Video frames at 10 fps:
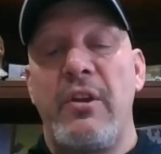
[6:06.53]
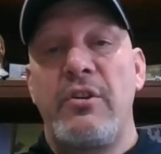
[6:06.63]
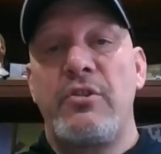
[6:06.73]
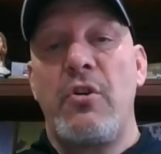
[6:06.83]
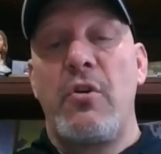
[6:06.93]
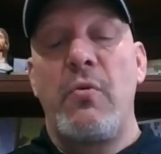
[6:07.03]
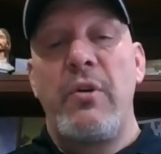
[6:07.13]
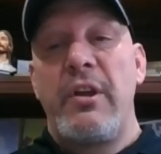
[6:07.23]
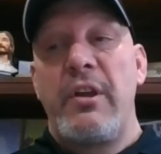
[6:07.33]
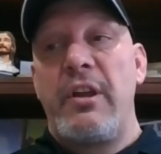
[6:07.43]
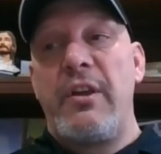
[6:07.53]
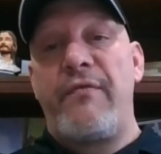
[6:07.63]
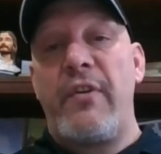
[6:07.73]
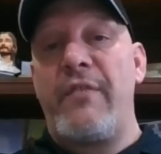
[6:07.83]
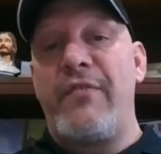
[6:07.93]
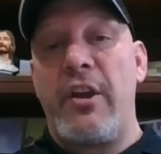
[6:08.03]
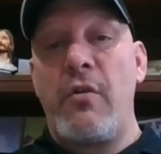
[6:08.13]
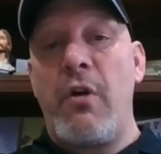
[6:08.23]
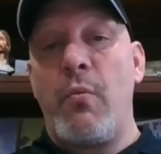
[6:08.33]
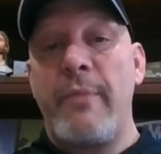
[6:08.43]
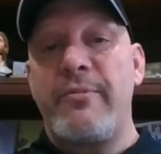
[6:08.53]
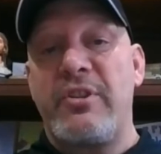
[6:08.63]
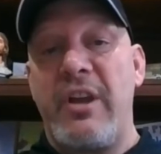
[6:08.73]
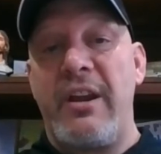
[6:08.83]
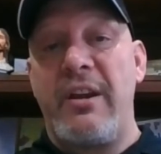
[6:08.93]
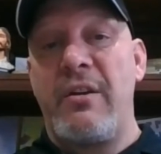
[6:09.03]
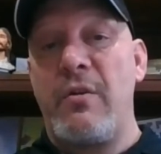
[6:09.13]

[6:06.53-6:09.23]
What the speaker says: So if they go to our website,